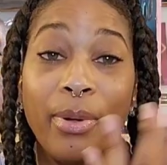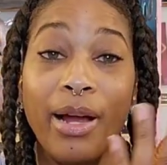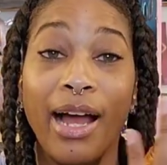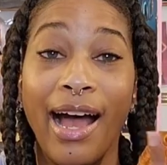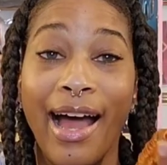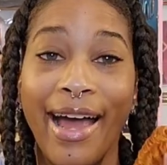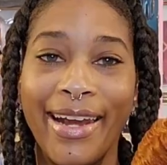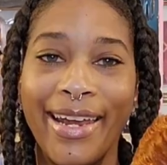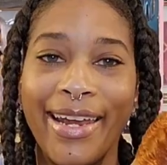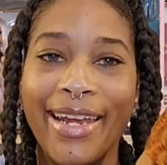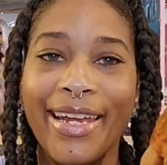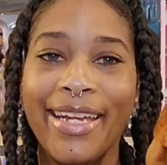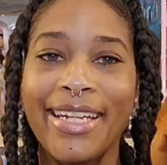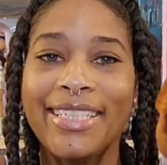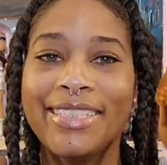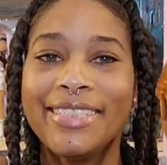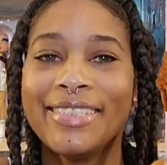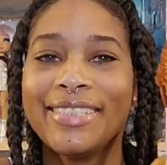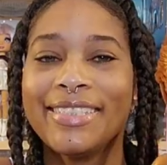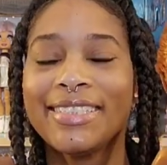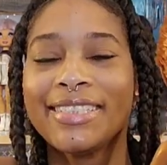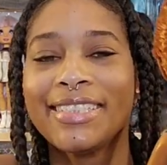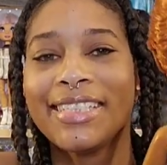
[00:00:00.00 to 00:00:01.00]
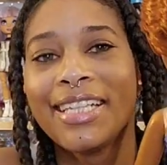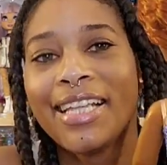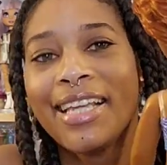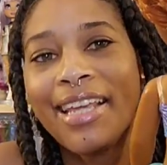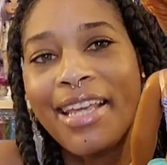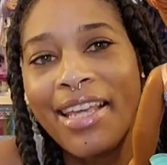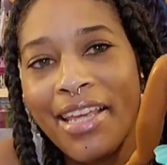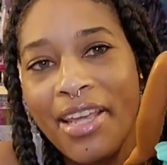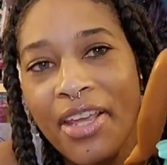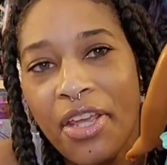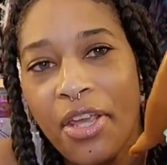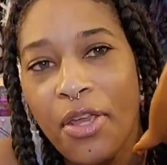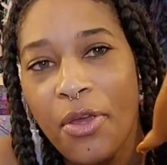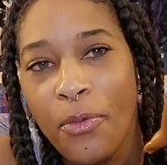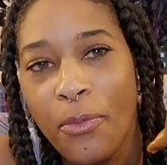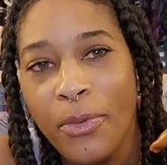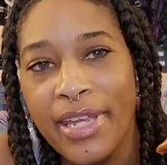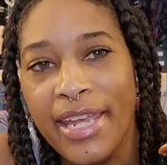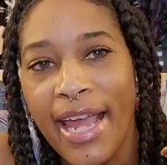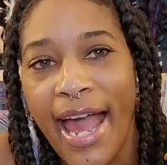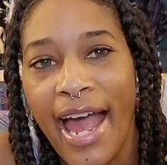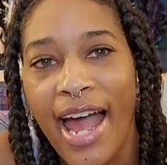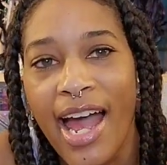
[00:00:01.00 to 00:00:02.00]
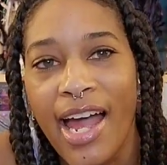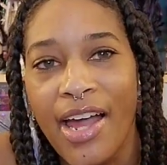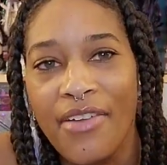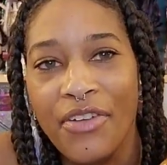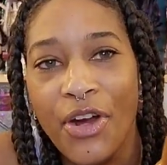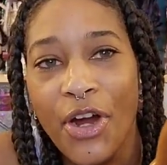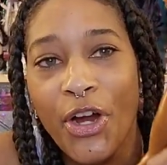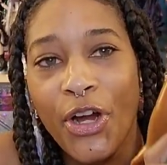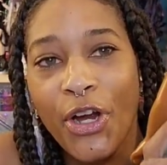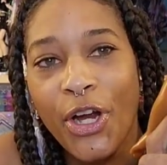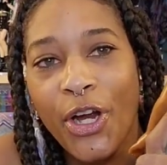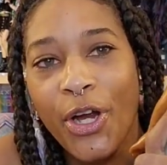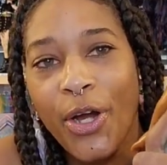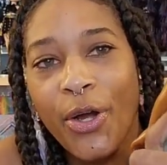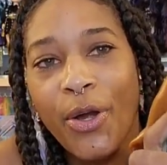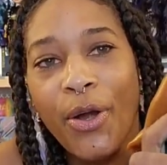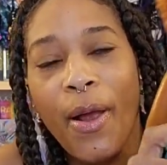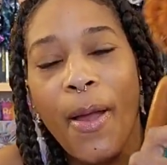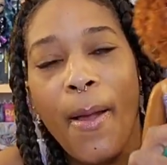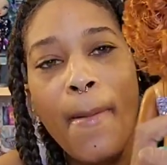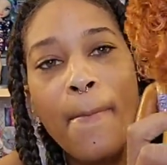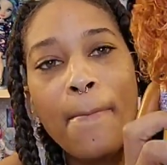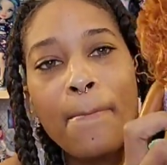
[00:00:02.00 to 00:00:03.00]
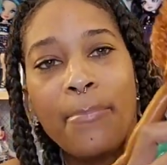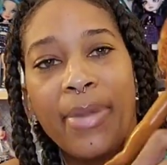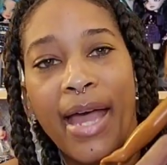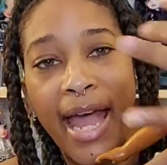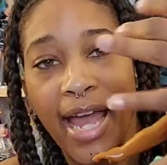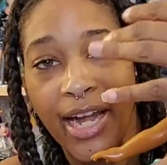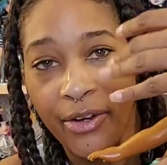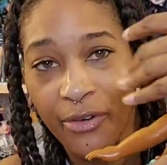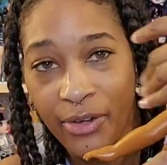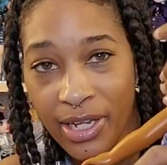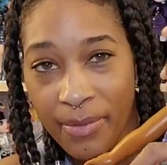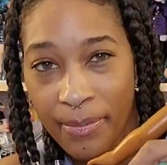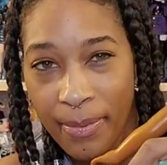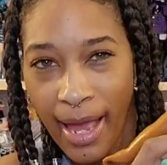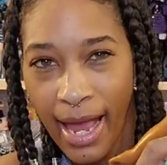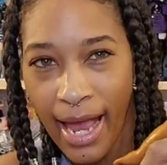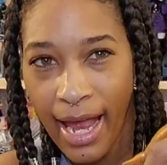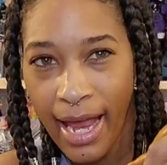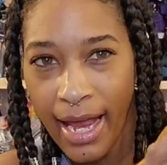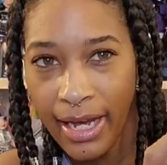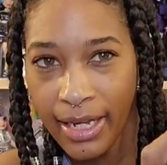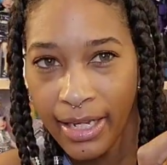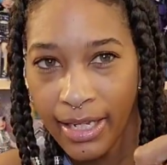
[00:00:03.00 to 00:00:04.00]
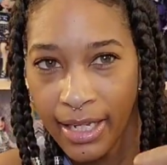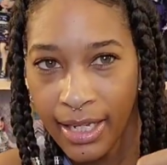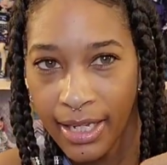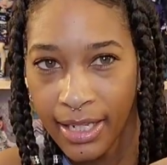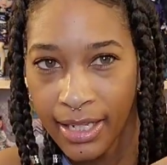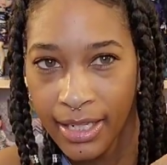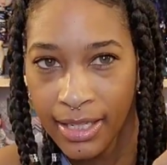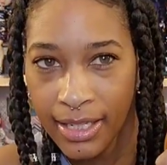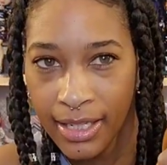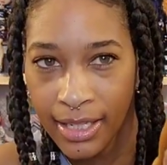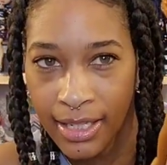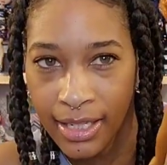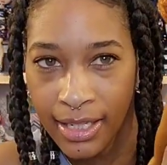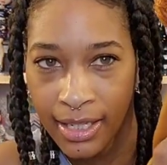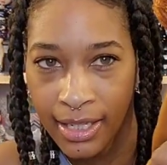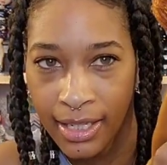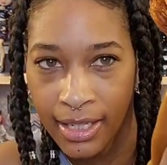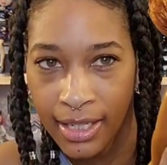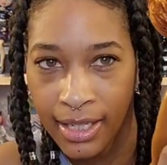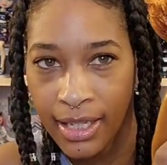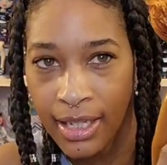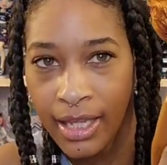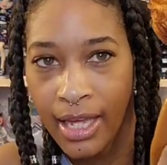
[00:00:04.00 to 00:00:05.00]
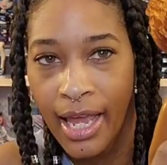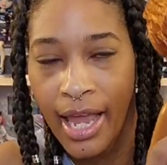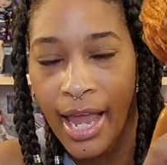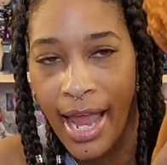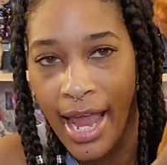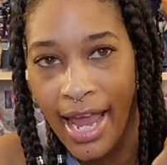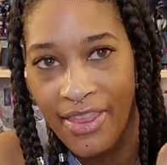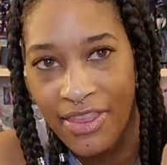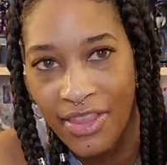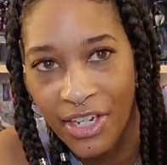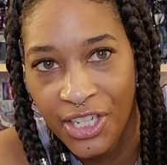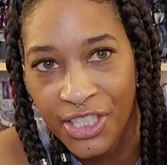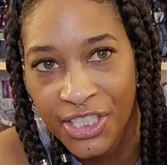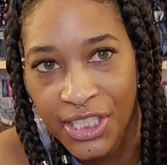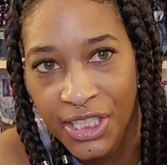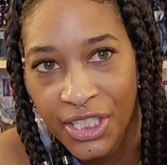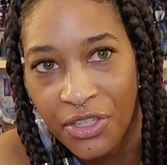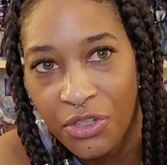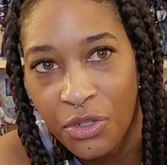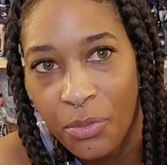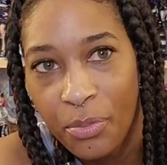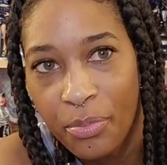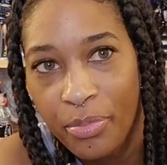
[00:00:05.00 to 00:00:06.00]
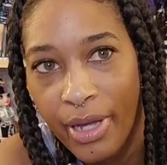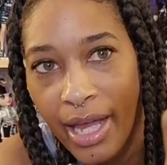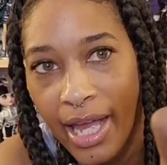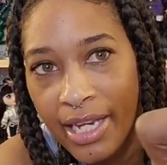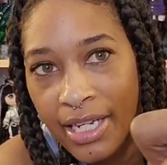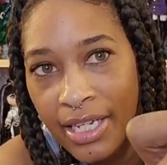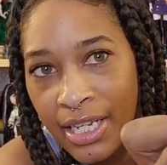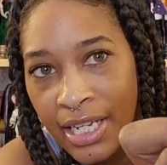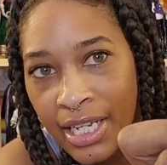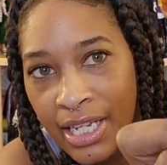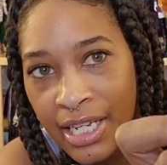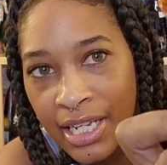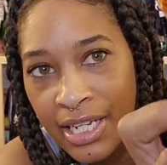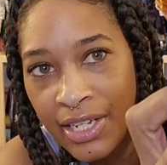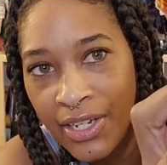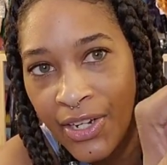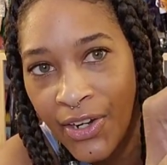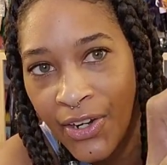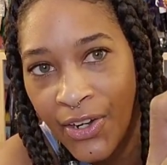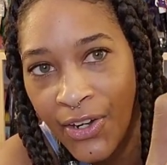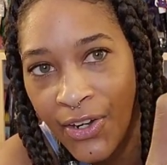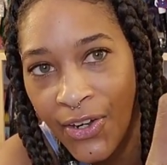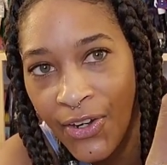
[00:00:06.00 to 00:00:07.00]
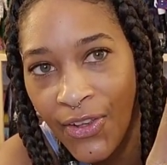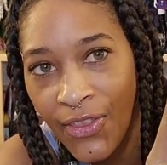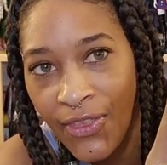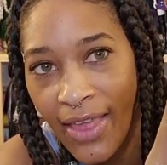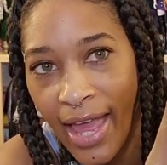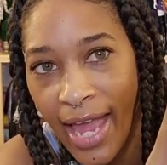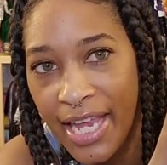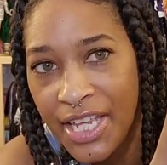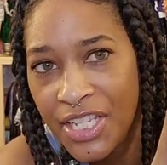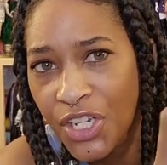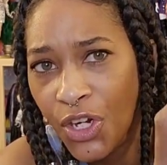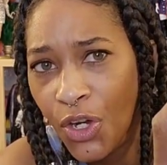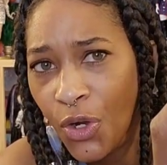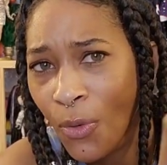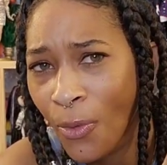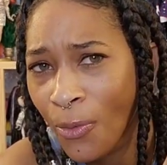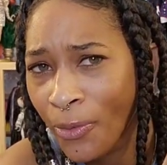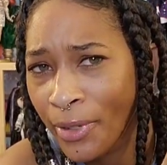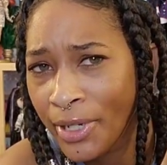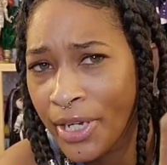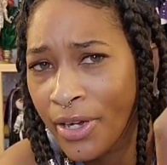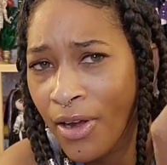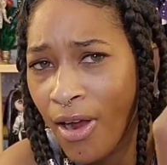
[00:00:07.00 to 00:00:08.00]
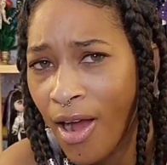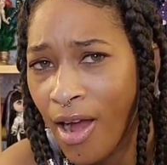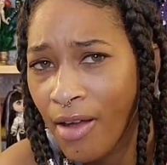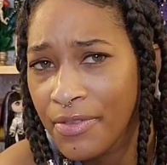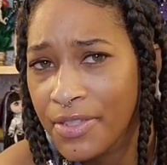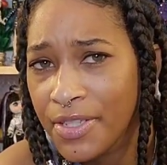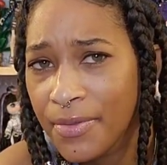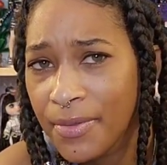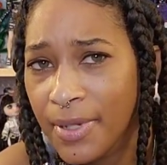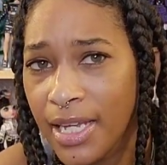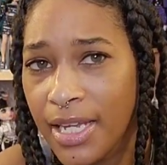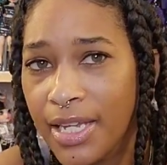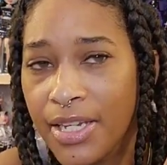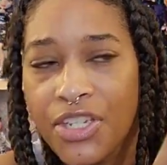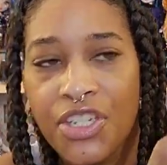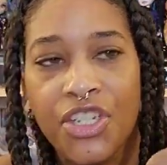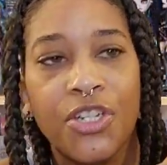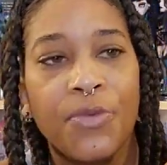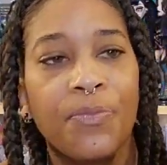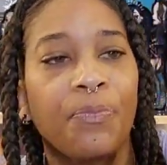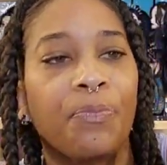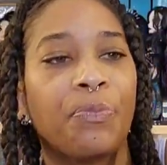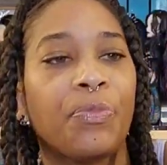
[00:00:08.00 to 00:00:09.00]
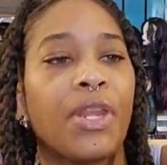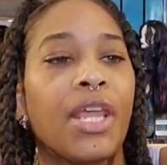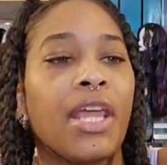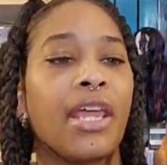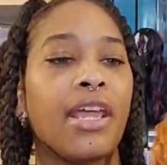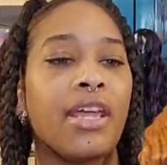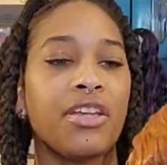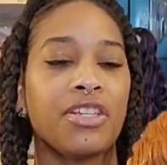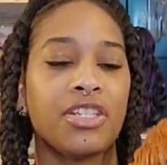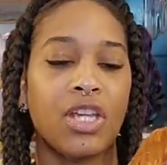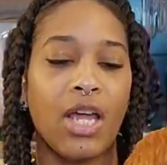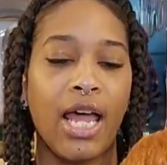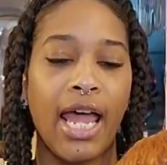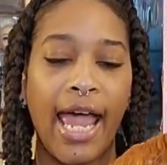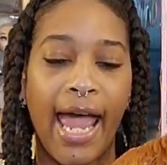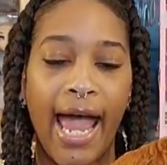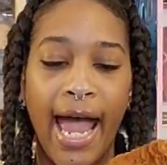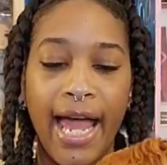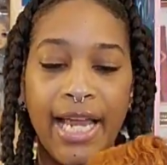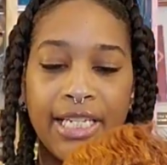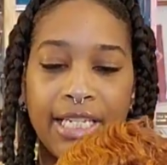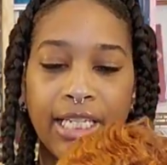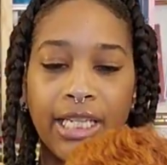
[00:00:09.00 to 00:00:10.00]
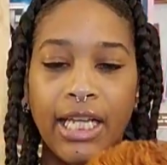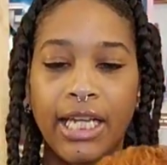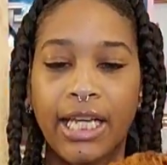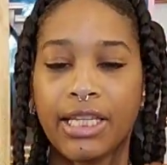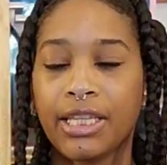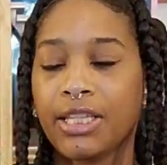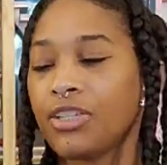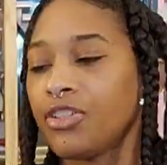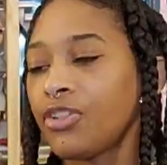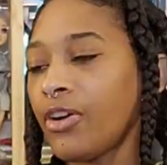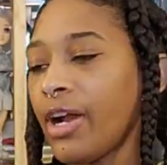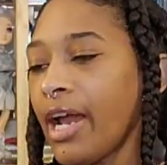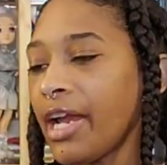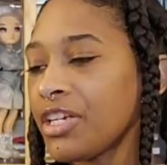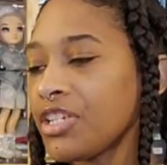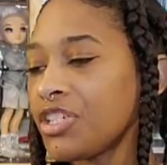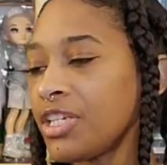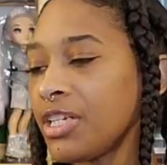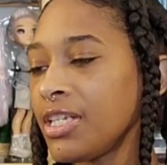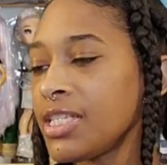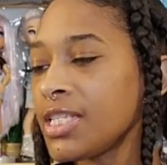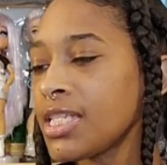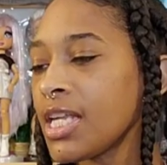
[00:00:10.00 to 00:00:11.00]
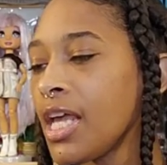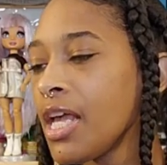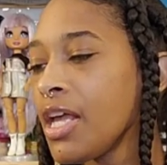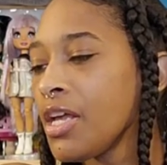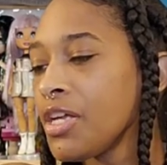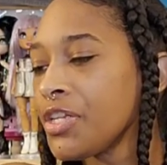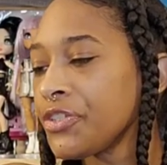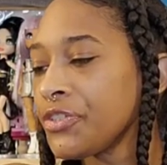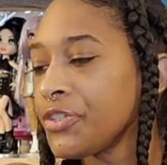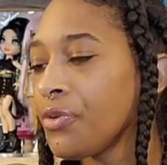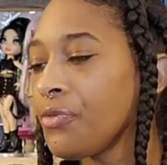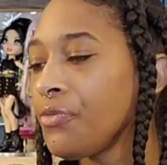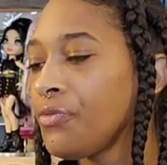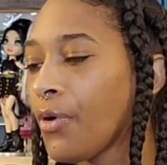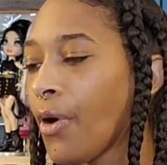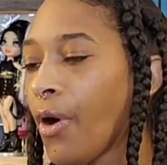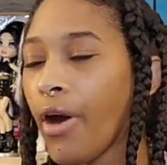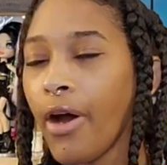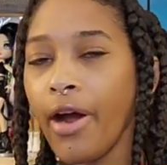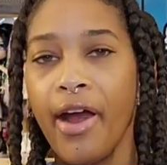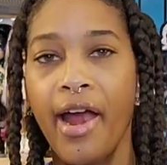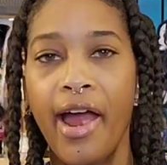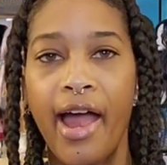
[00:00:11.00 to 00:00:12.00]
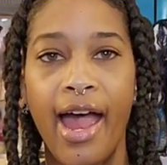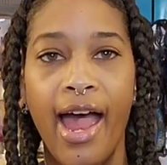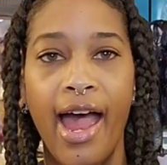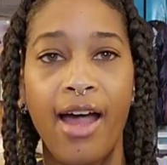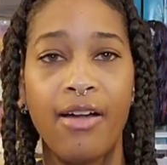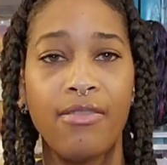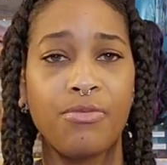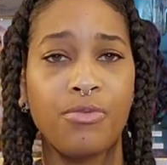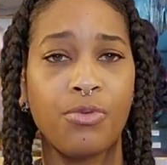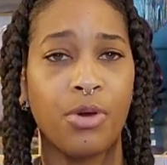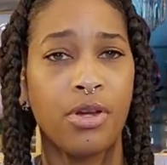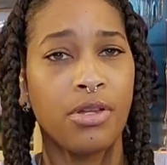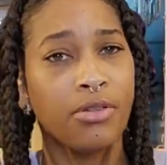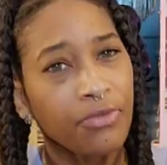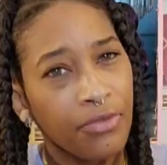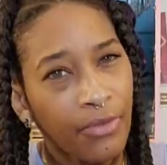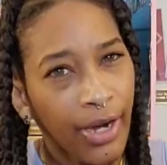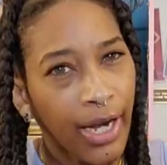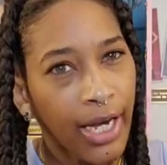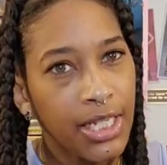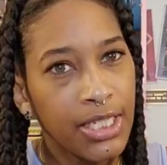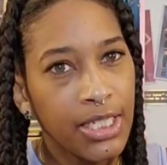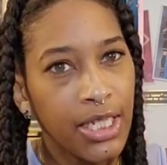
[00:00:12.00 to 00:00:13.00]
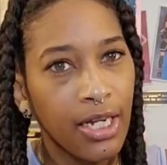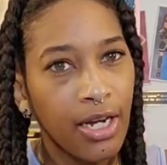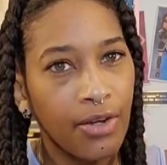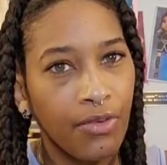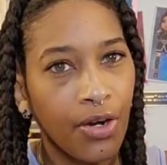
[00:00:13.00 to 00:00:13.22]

body, we have her battery pack, and there's a little button here that is her on and off switch. So I had to look at the directions. So far, I have one phrase that